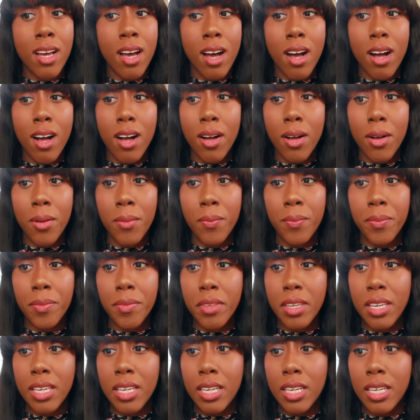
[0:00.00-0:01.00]
Um,
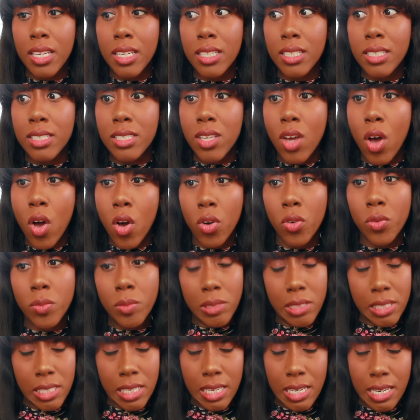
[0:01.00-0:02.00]
it is
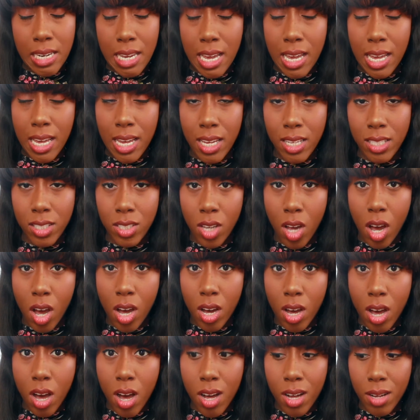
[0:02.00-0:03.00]

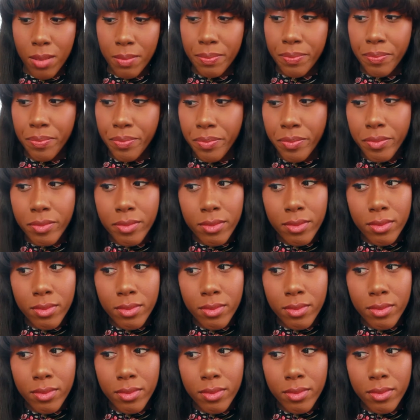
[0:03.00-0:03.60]
homedna.com.